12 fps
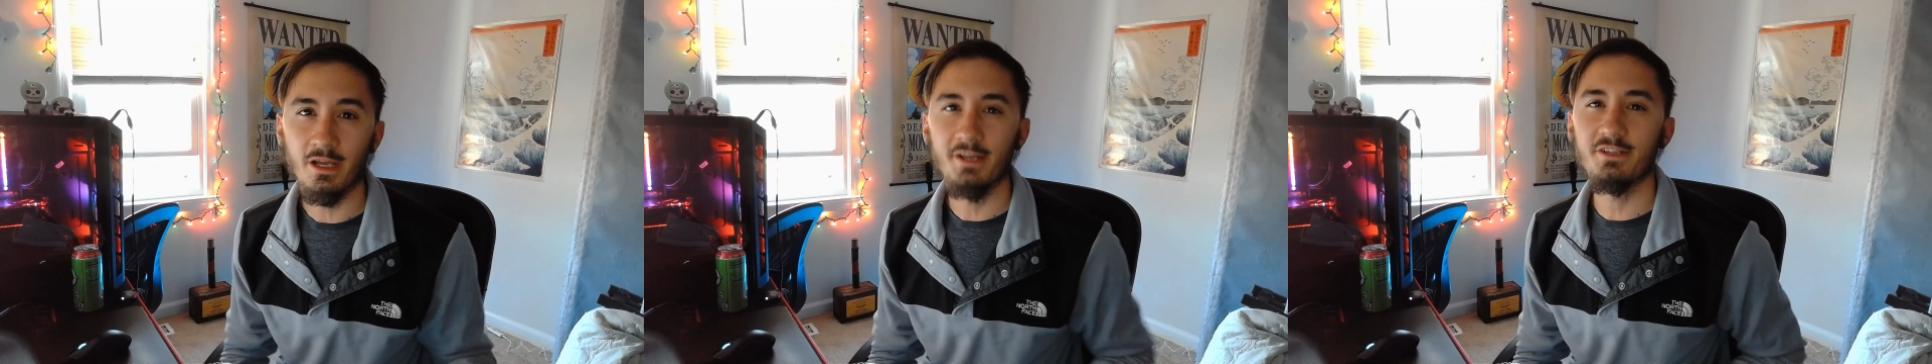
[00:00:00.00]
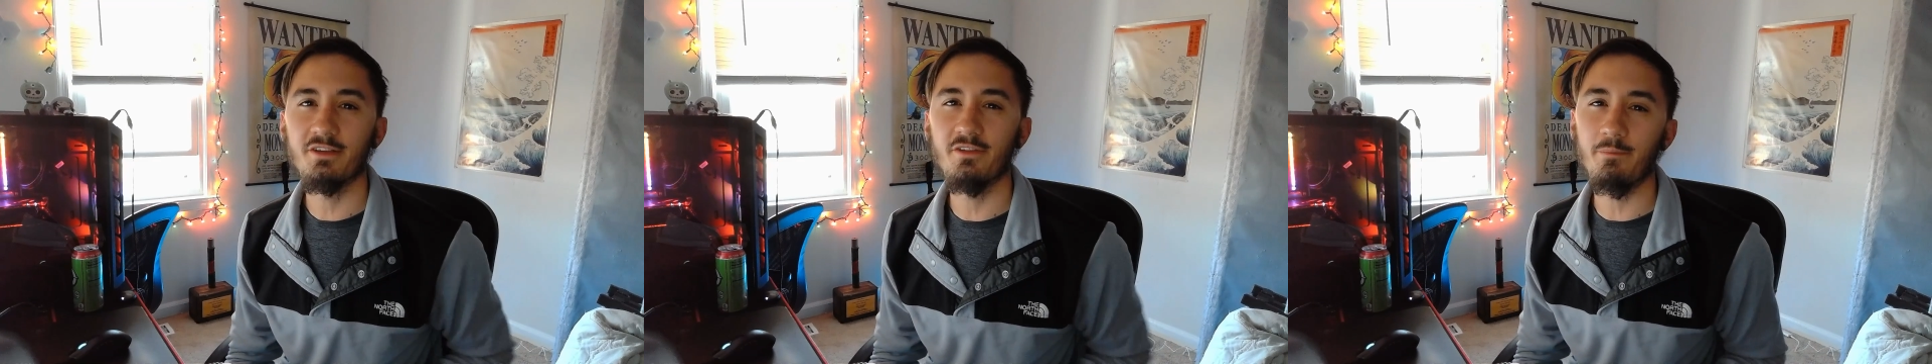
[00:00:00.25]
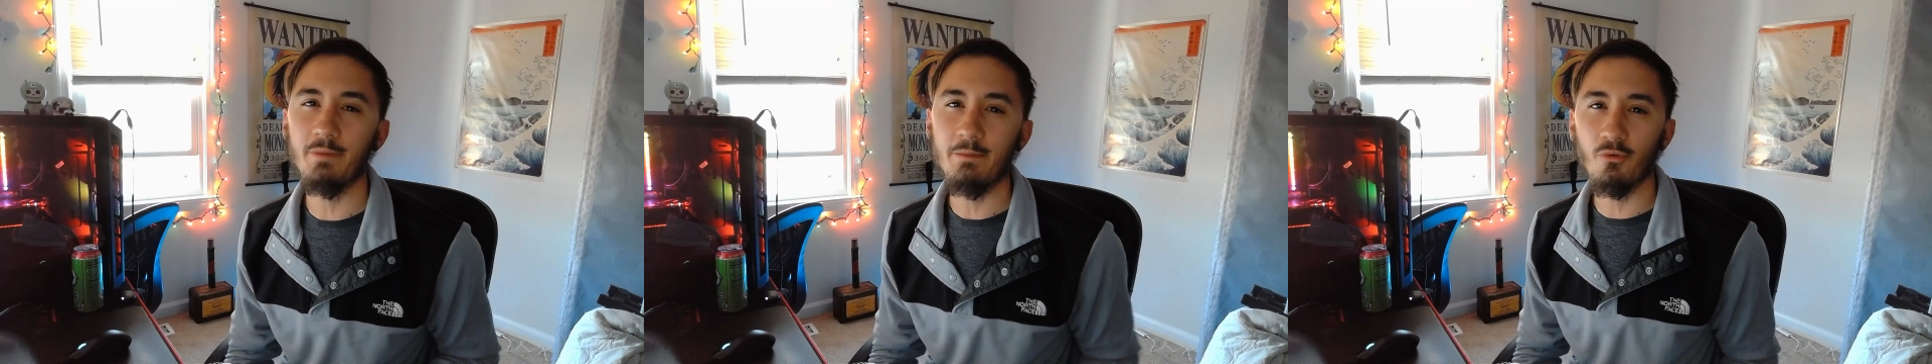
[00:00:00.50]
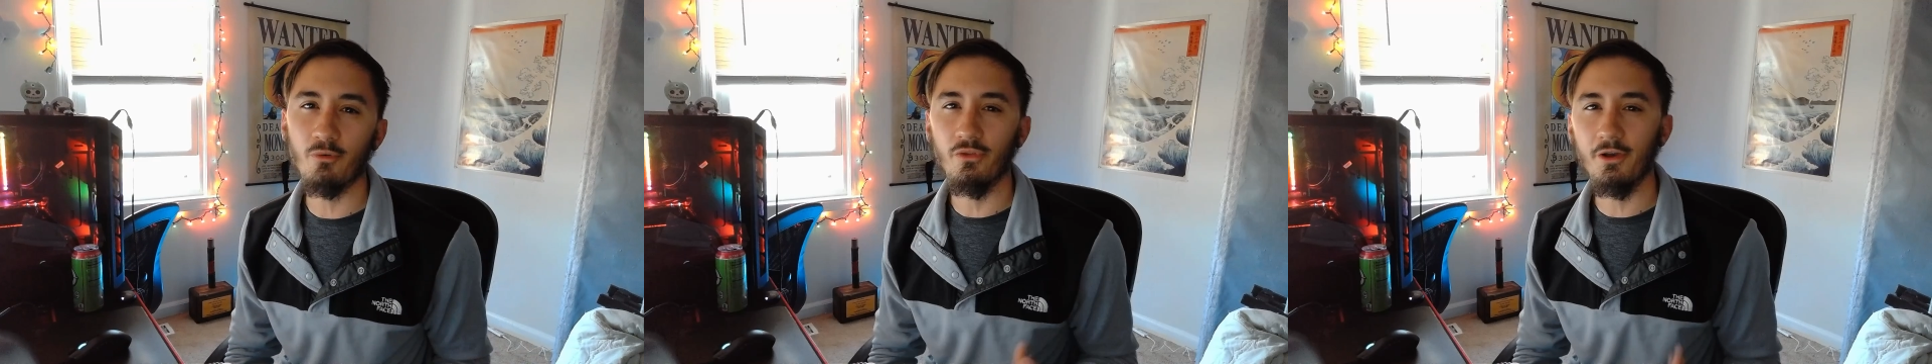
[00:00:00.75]
so that
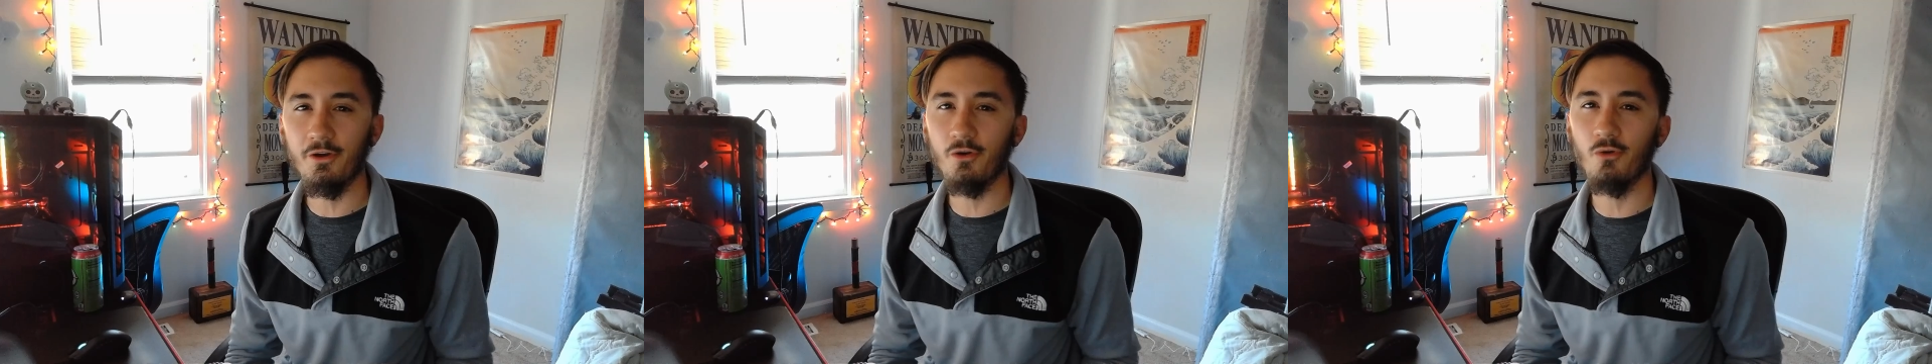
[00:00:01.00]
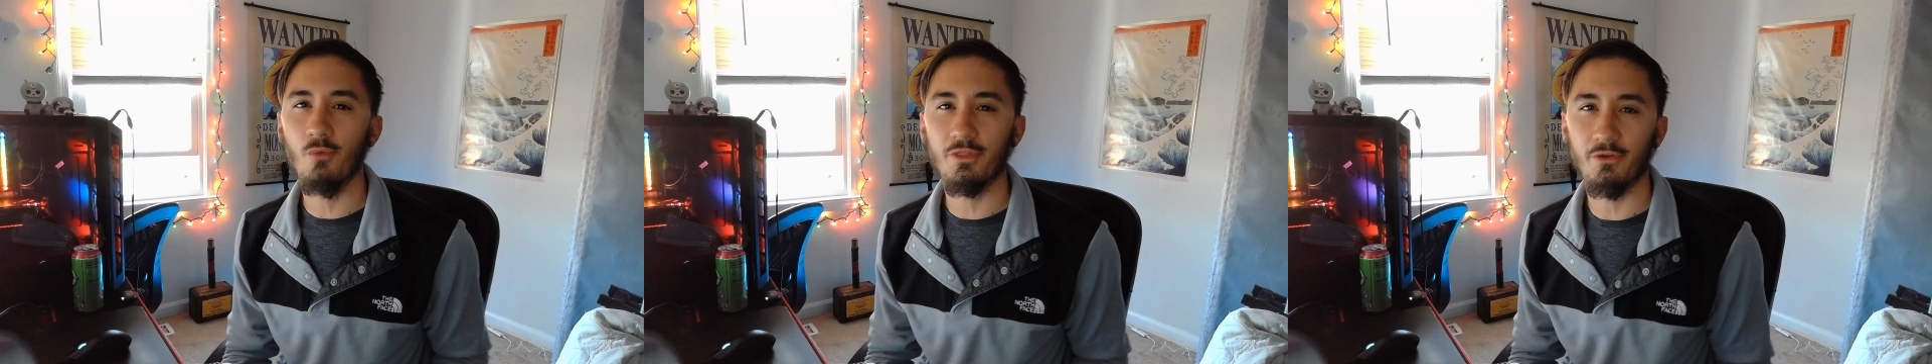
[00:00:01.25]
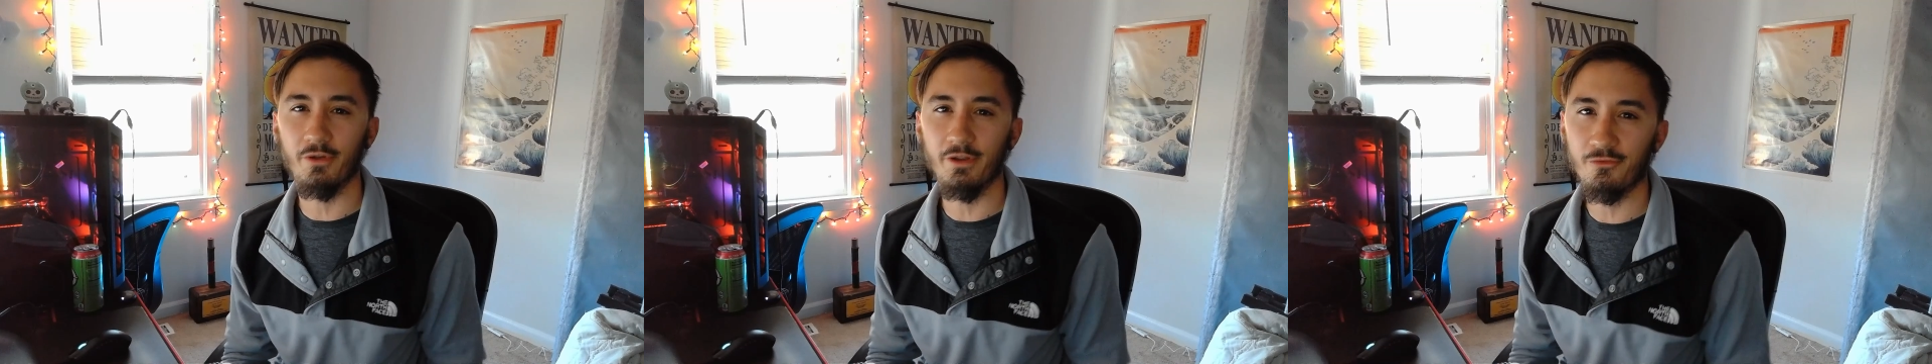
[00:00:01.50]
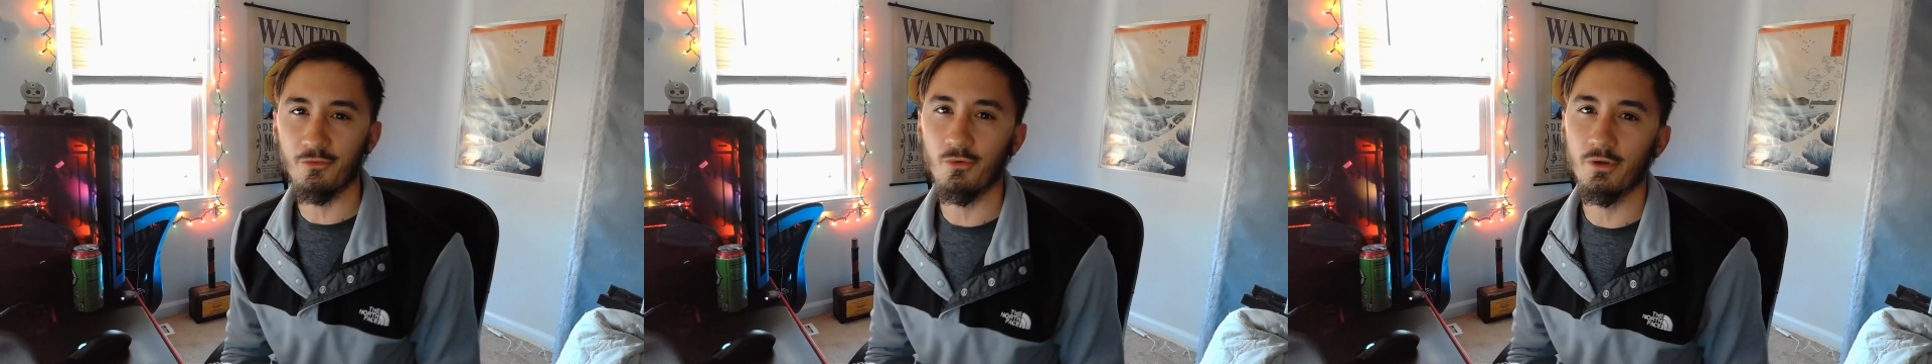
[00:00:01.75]
people know what they're in
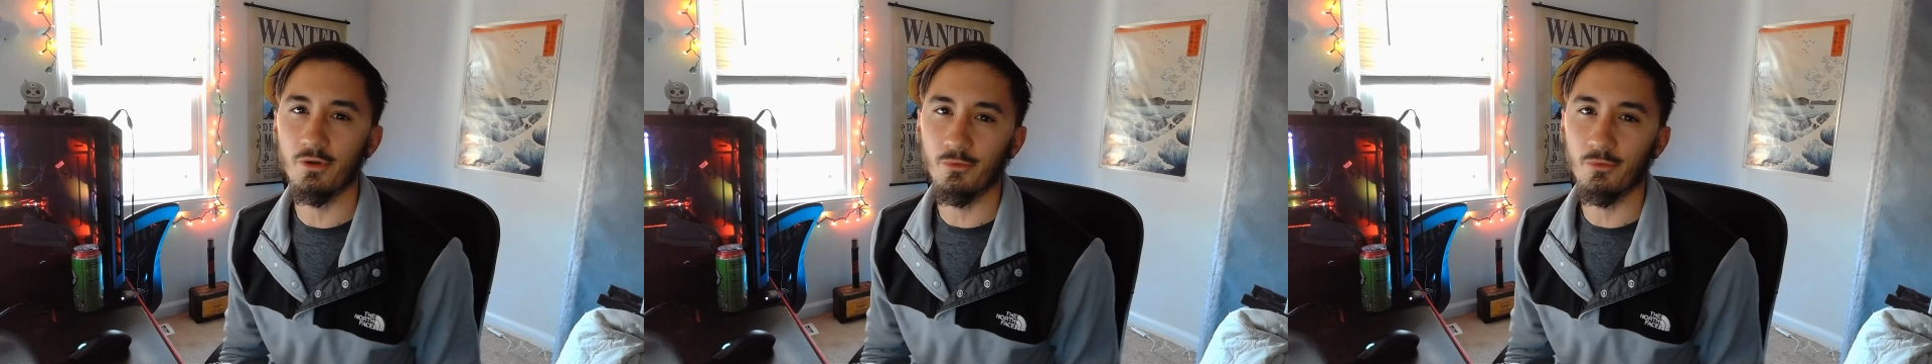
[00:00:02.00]
for